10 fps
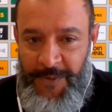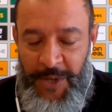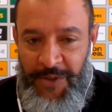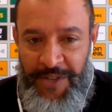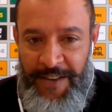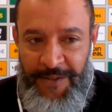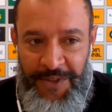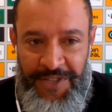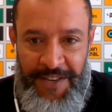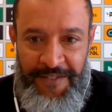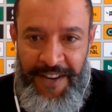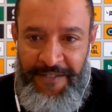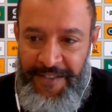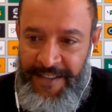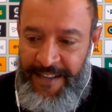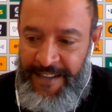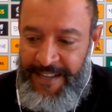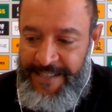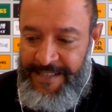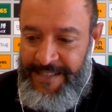don't have to achieve nothing
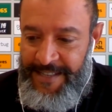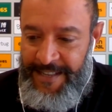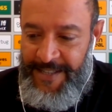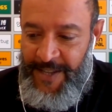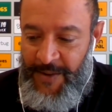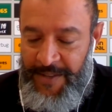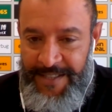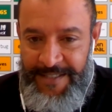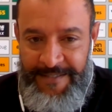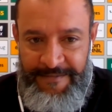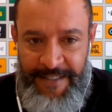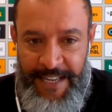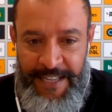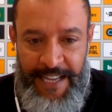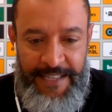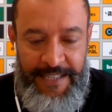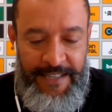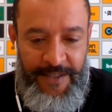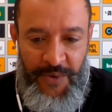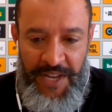as long in that
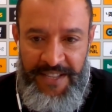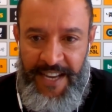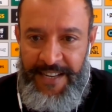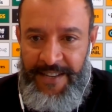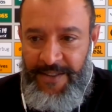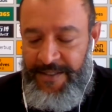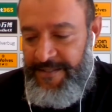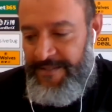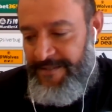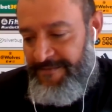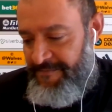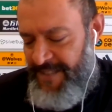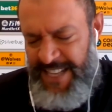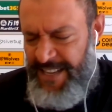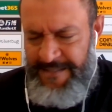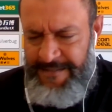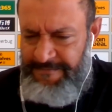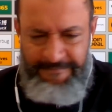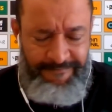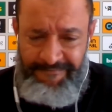to retain. No
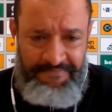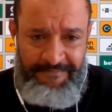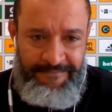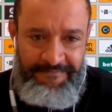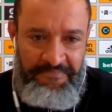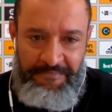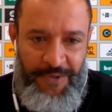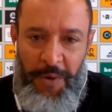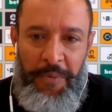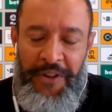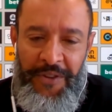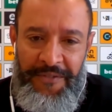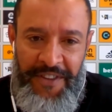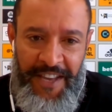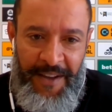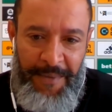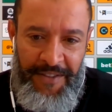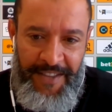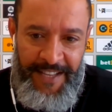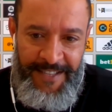point on thinking
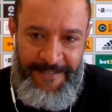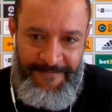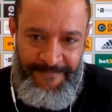about that.